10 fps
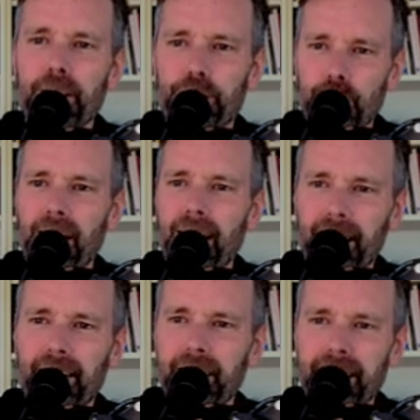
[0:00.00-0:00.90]

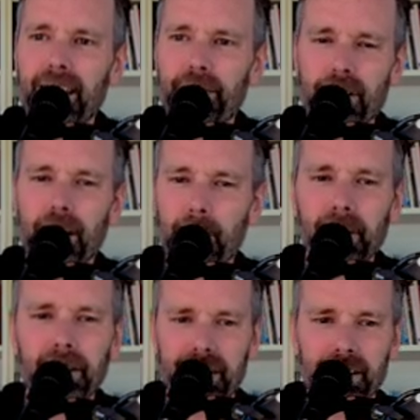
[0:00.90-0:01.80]
genetically given
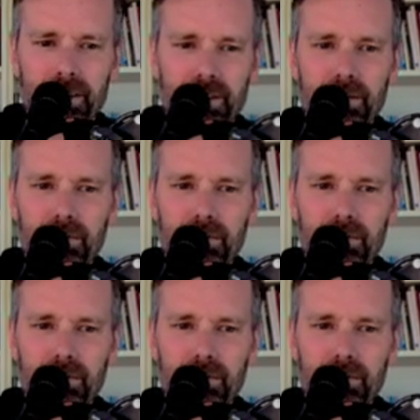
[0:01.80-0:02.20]
abilities.